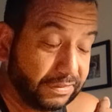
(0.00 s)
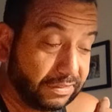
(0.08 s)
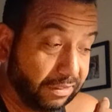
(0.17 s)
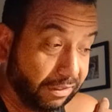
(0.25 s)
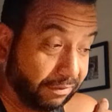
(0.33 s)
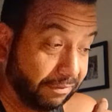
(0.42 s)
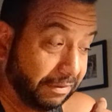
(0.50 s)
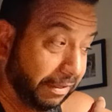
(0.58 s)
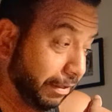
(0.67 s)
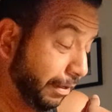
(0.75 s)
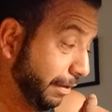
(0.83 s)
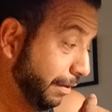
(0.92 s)
and
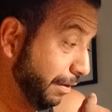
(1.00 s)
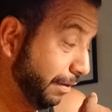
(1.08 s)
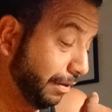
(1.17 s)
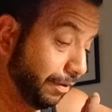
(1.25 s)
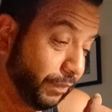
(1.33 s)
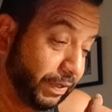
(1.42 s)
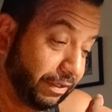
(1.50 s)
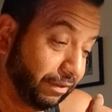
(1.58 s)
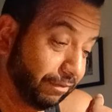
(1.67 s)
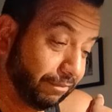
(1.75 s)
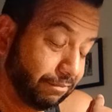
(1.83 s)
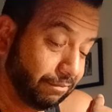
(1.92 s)
I mean,
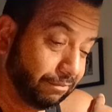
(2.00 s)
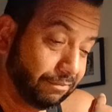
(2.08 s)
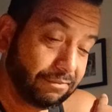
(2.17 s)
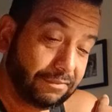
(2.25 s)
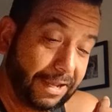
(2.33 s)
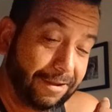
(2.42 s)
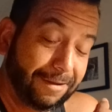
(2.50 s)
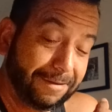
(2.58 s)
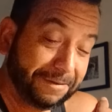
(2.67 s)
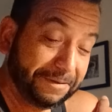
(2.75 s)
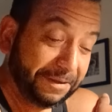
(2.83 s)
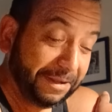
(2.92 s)

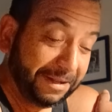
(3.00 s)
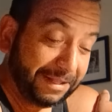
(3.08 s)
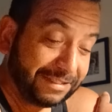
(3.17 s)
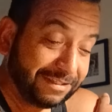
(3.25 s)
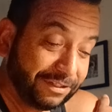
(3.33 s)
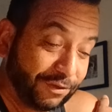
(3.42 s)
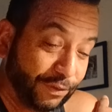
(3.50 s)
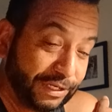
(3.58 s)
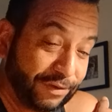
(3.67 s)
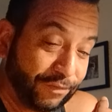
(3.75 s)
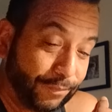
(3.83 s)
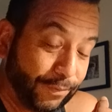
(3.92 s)
that's a totally
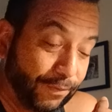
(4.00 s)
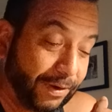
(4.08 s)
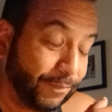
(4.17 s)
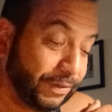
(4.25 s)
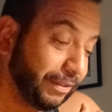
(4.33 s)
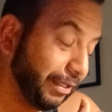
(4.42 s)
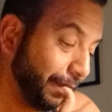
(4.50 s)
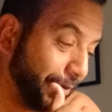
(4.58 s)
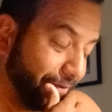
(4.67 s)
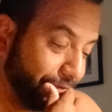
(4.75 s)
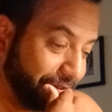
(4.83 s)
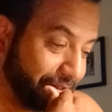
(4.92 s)
different program when you think
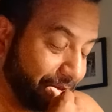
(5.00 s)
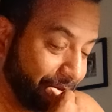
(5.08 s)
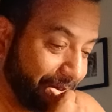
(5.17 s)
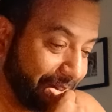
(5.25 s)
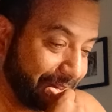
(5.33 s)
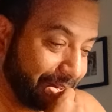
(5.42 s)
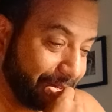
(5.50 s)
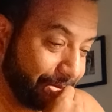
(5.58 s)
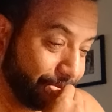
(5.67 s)
about facilities.